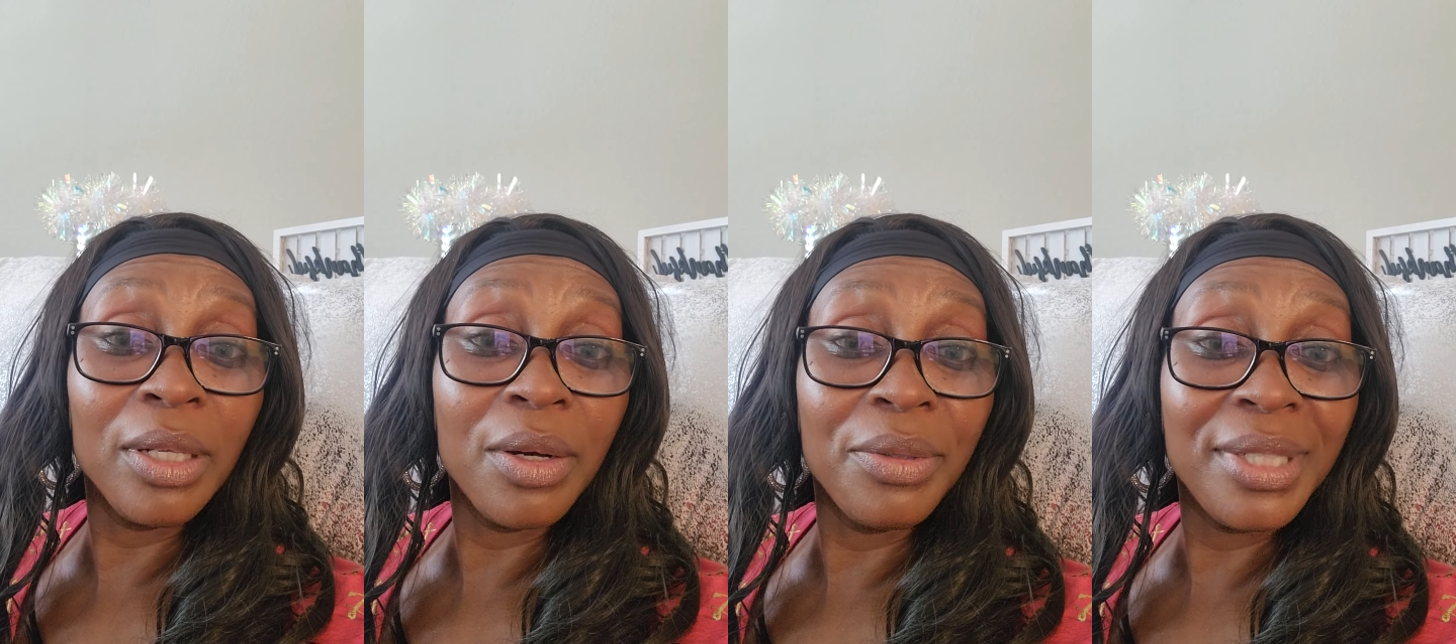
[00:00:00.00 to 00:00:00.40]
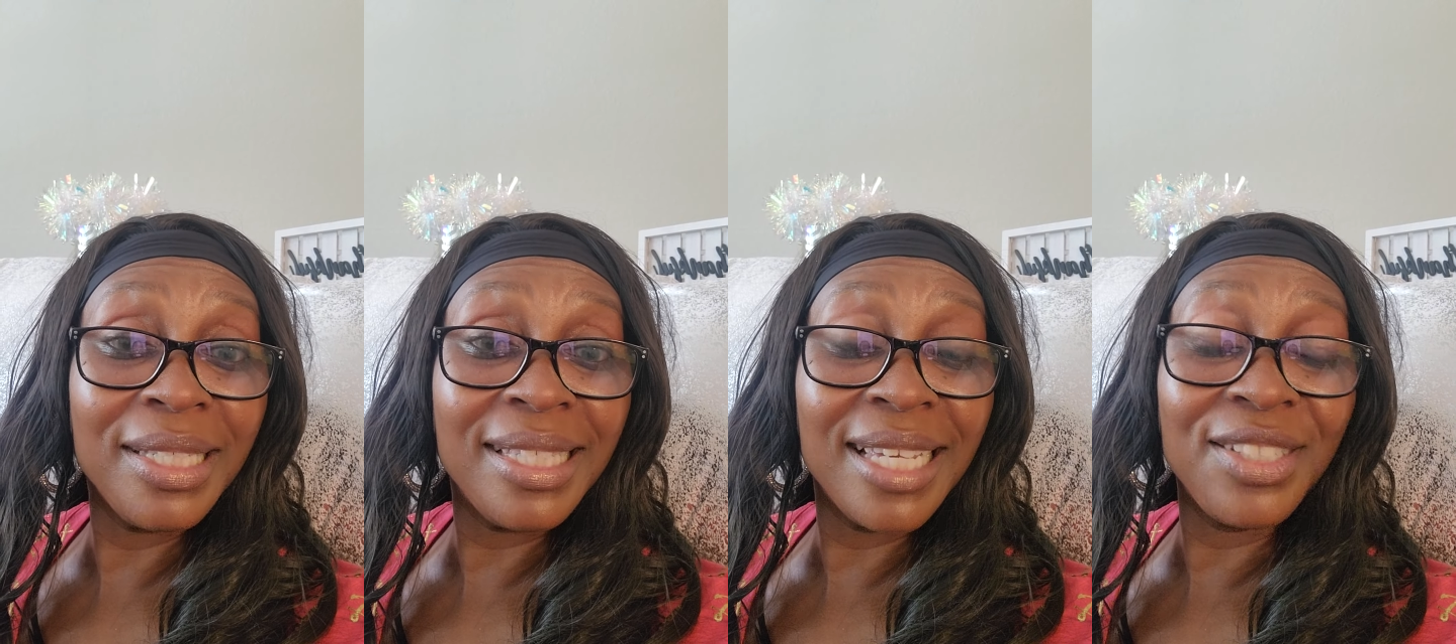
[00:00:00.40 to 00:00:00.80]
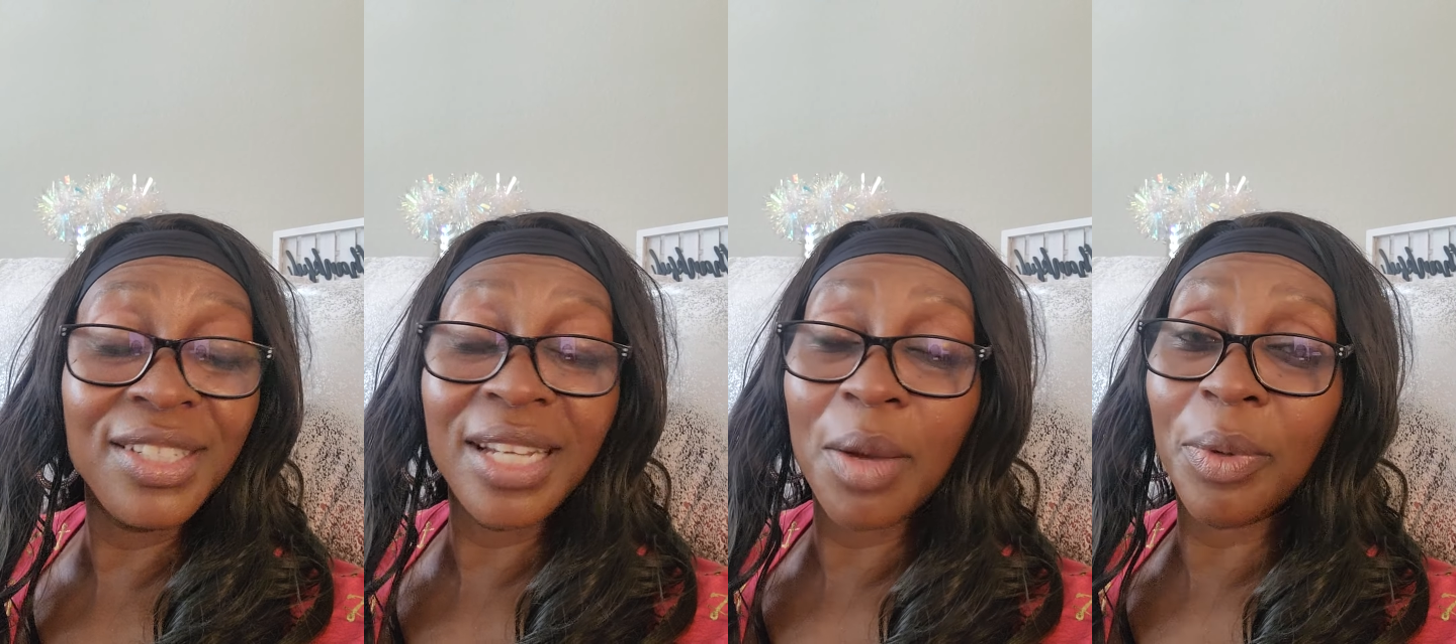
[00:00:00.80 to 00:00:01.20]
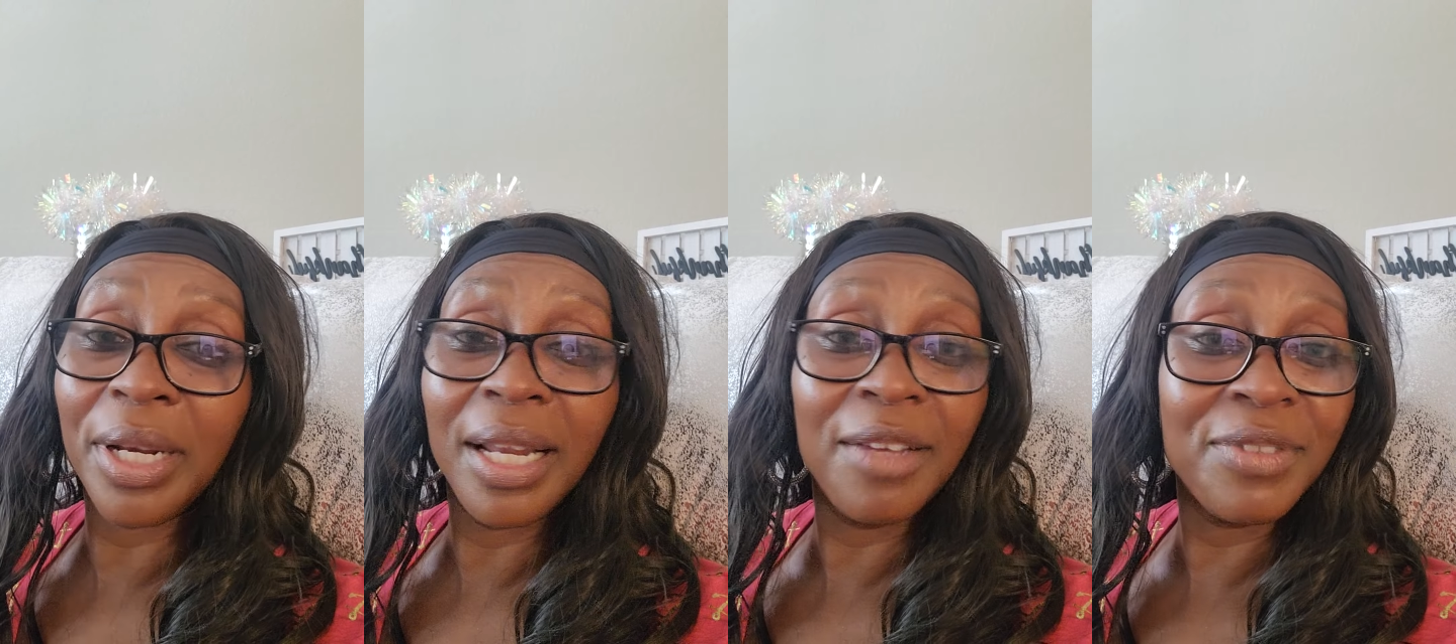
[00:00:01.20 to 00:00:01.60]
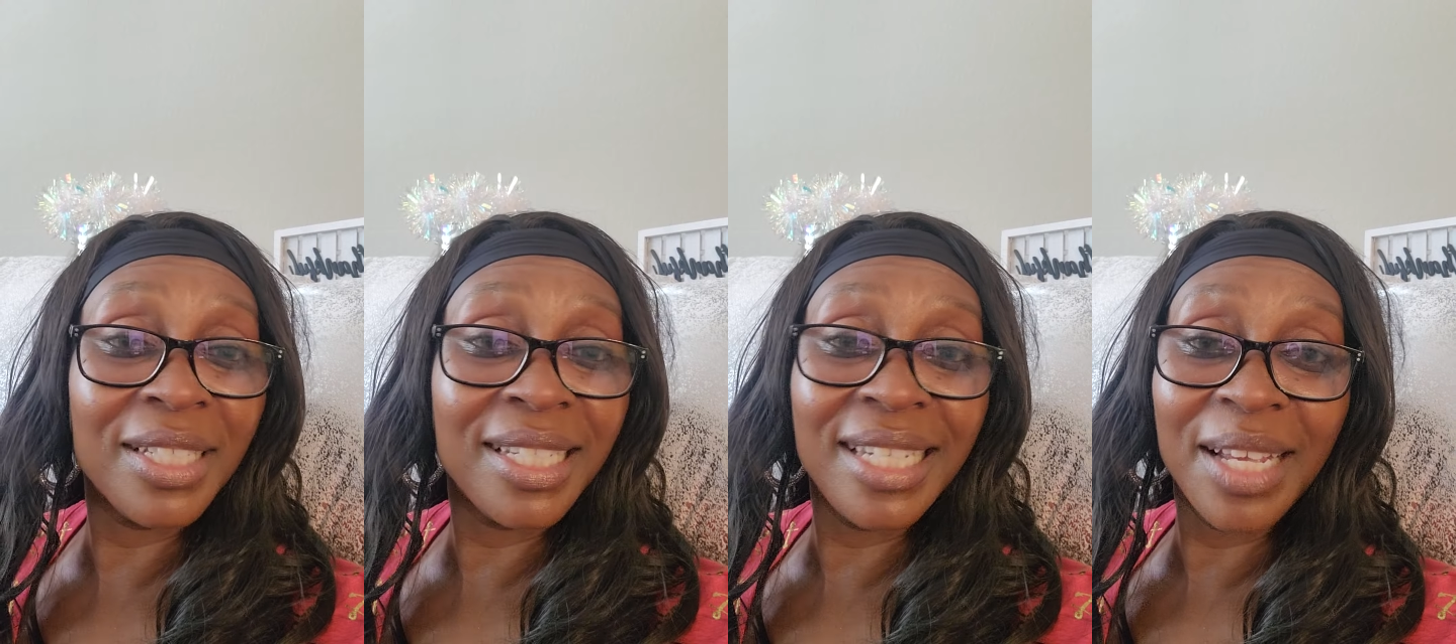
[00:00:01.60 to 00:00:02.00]
coaching session, I would love to
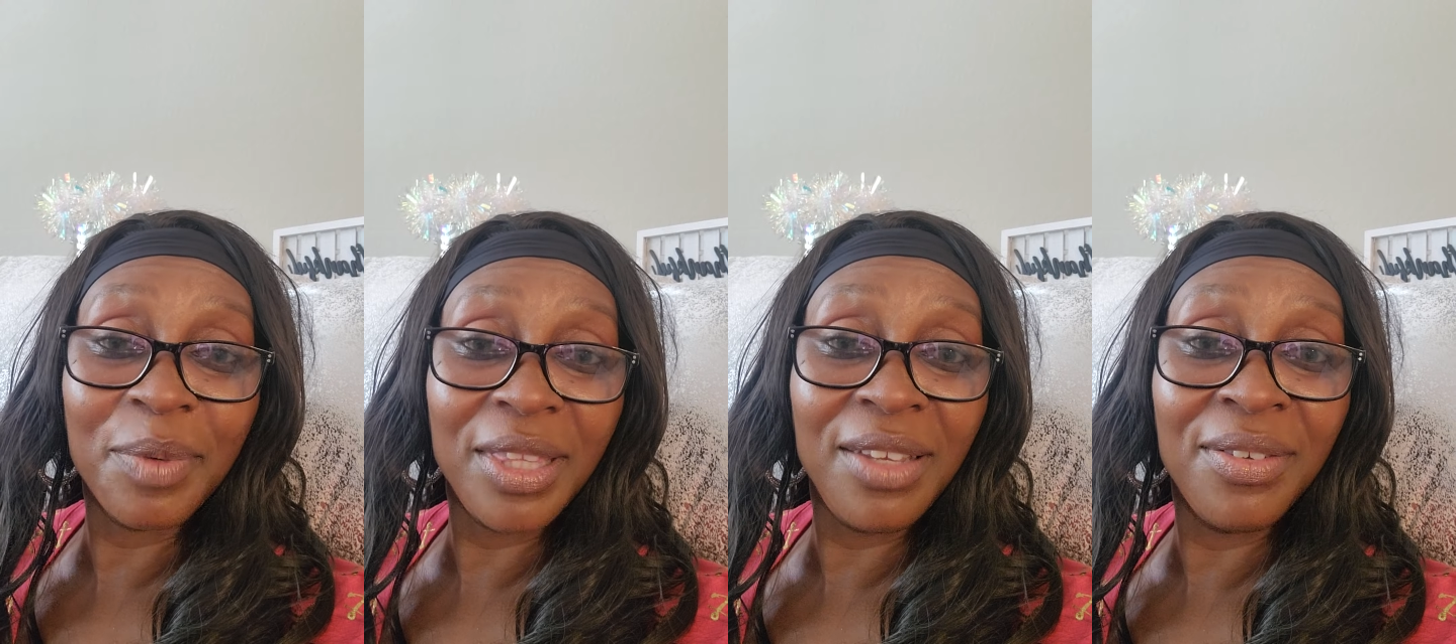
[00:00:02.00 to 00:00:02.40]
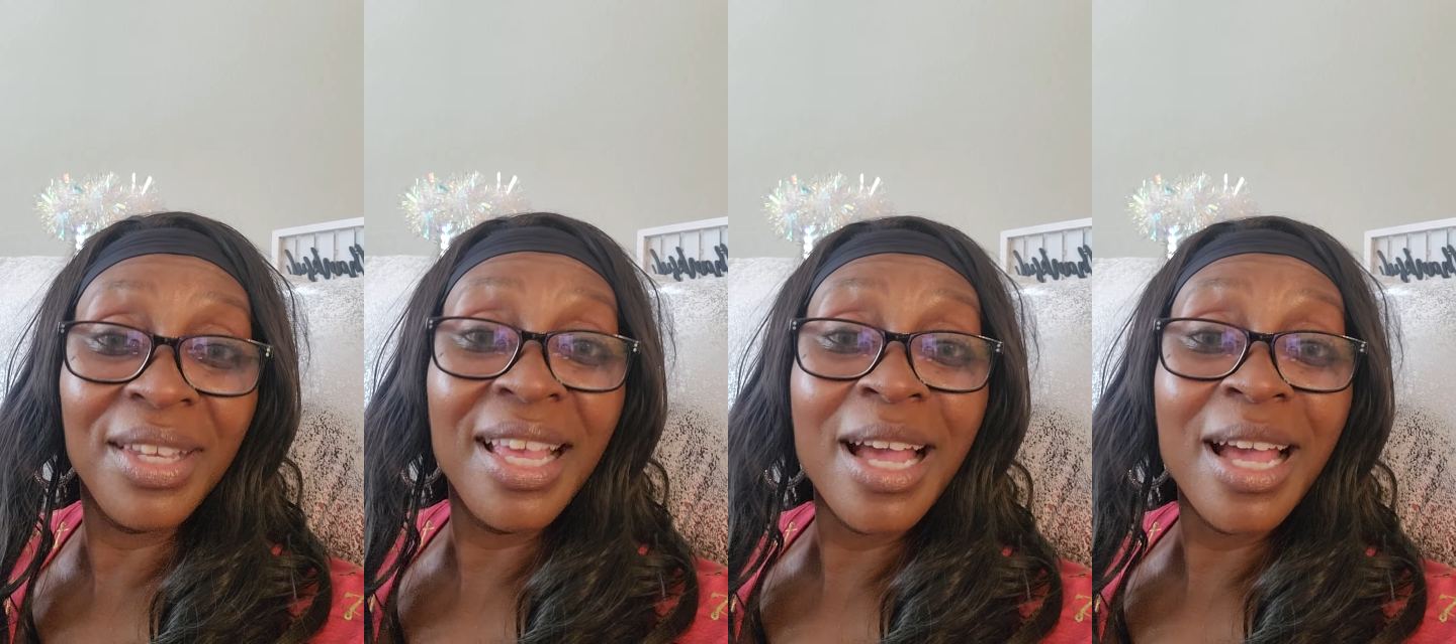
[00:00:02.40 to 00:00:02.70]
connect with you.